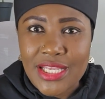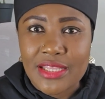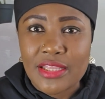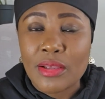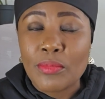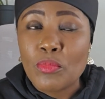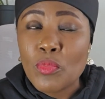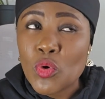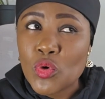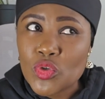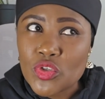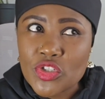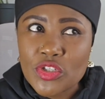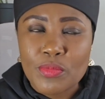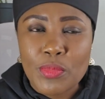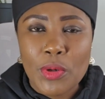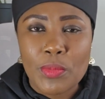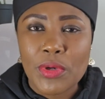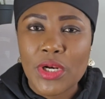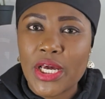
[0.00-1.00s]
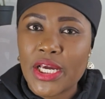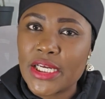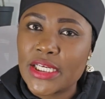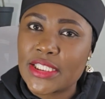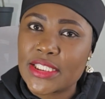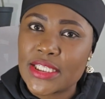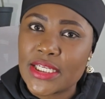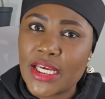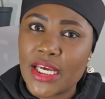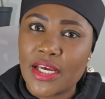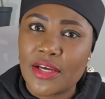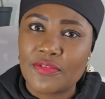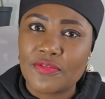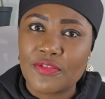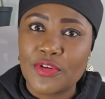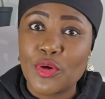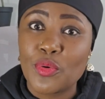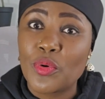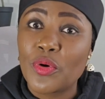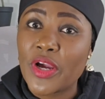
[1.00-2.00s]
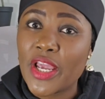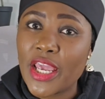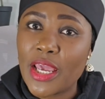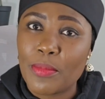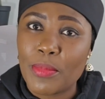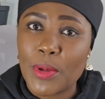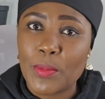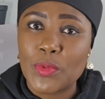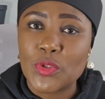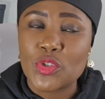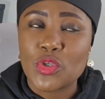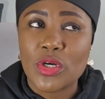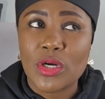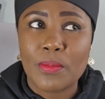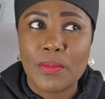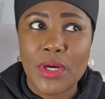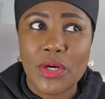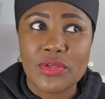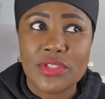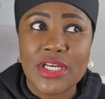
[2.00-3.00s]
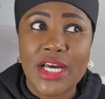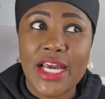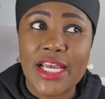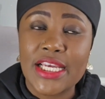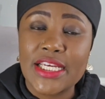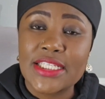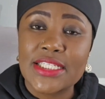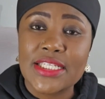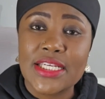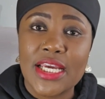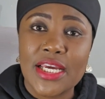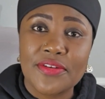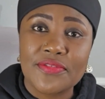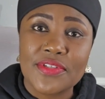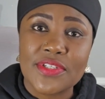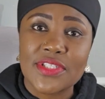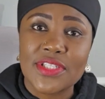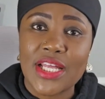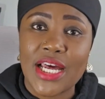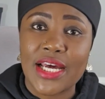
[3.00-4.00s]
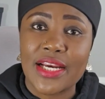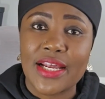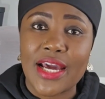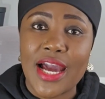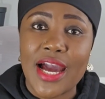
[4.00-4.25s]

The most popular ETF you will hear people talk about are ETFs that